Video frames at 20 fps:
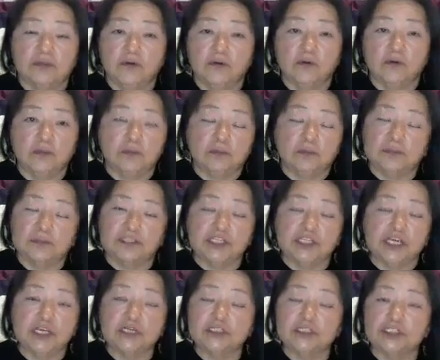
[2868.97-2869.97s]
the
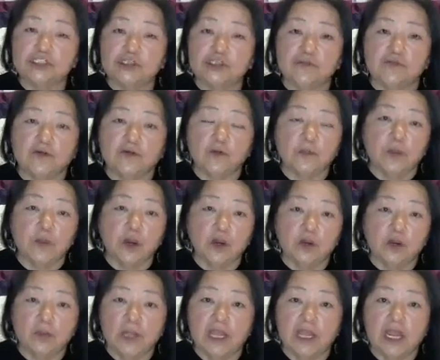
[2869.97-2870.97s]
stairs to the front
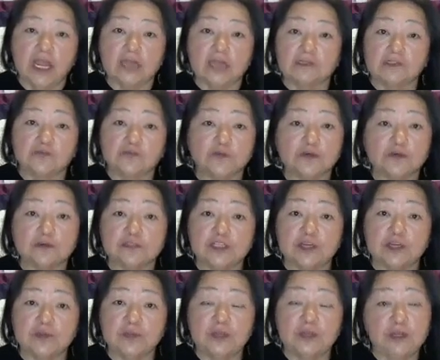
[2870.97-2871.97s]
part of my house froze
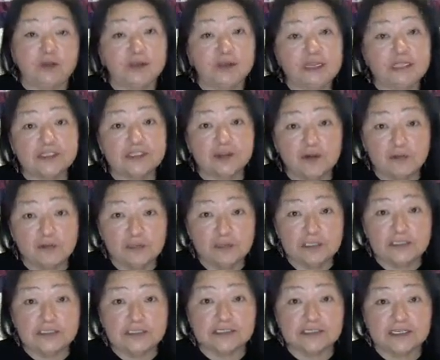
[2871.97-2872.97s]
up. You know, that's
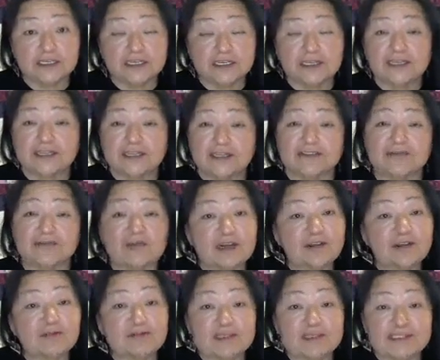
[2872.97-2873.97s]
always,
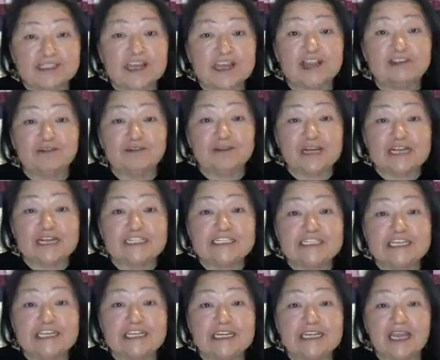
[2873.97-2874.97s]
but I'm going to tell you what I
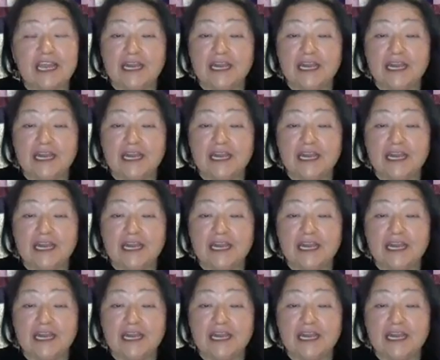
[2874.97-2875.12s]
did.